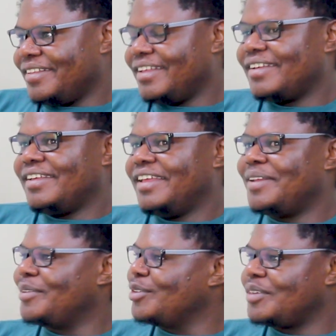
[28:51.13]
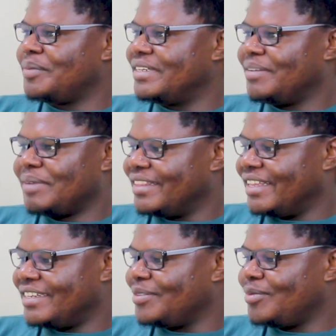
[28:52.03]
Yeah, and if it's automated, I'm like,
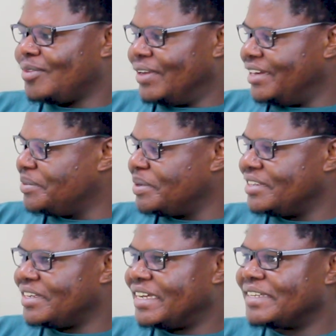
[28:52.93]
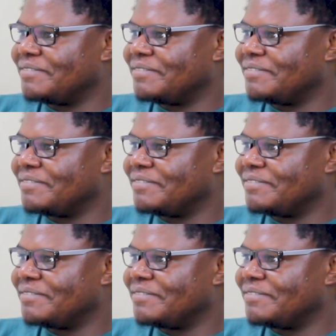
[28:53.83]
that is one less person to hire.